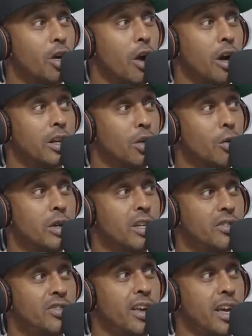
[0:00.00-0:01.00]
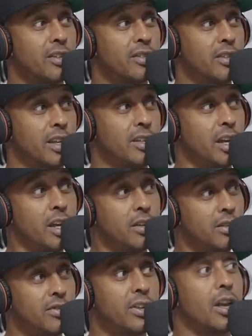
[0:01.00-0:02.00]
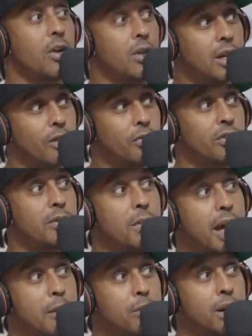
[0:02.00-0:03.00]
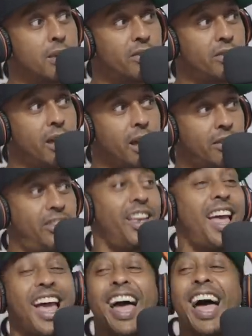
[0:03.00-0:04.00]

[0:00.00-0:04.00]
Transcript: yard doing your sets, and then you hit the cell looking for some hot butt sex. Oh, whoa,